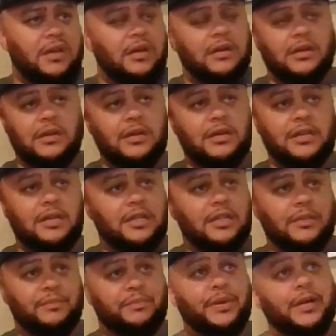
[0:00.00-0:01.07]

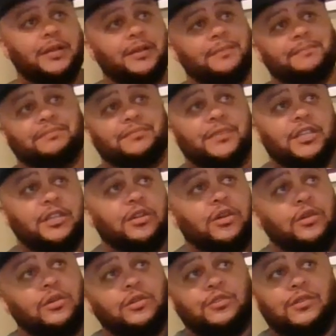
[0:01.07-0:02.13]
But, you
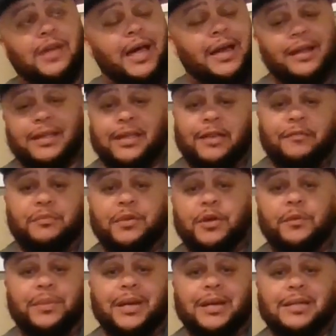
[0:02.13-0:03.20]
know, you got to give
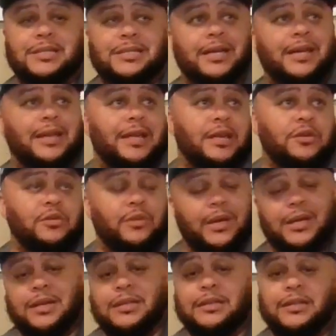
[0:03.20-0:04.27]
Bill Belichick and that New
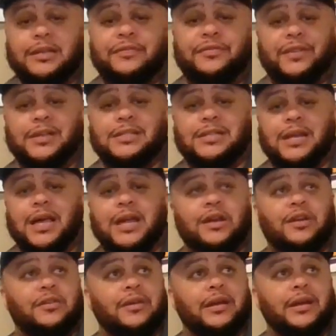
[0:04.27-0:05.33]
England defense a lot
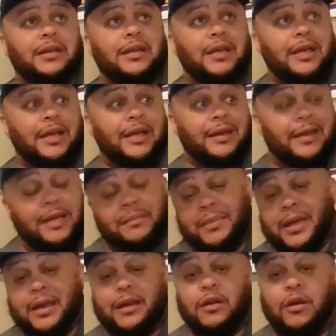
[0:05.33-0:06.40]
of credit. They
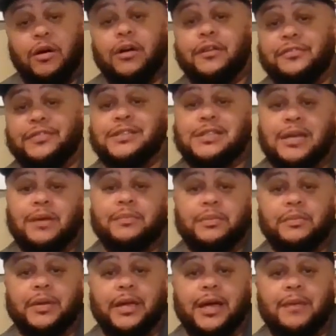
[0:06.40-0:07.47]
made it hard for Tampa
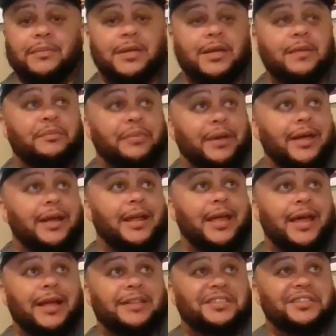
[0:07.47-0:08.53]
Bay. I mean, Brady
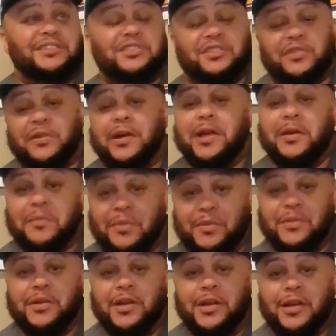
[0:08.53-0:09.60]
had to
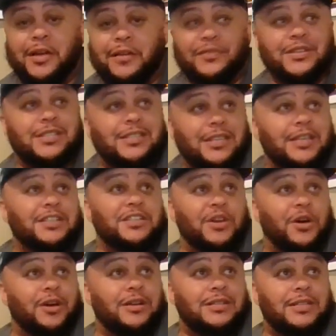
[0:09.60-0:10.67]
scramble for 6
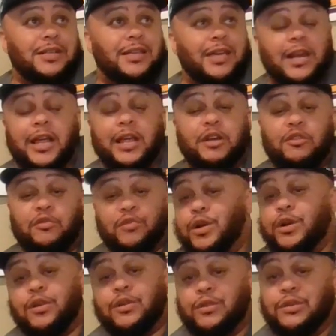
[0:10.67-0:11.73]
yards to get a
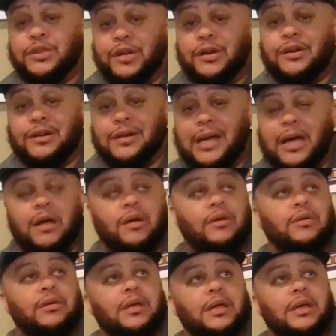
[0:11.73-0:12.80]
critical third
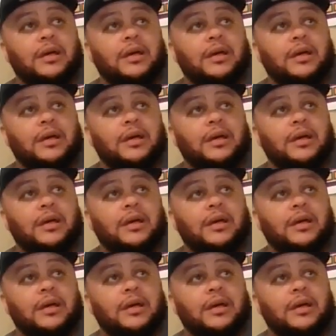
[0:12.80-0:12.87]
down.